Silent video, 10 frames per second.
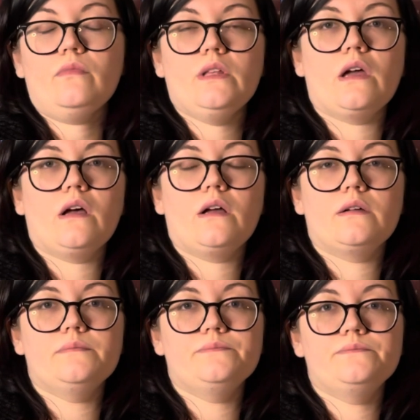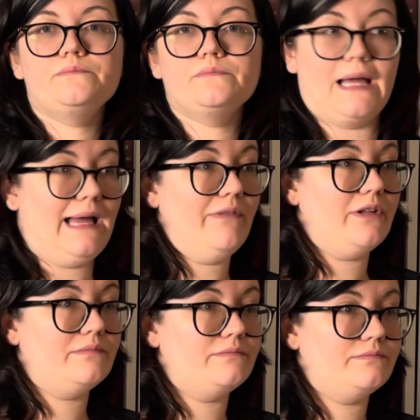I have it
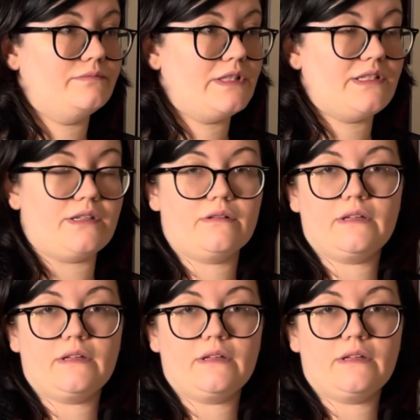still.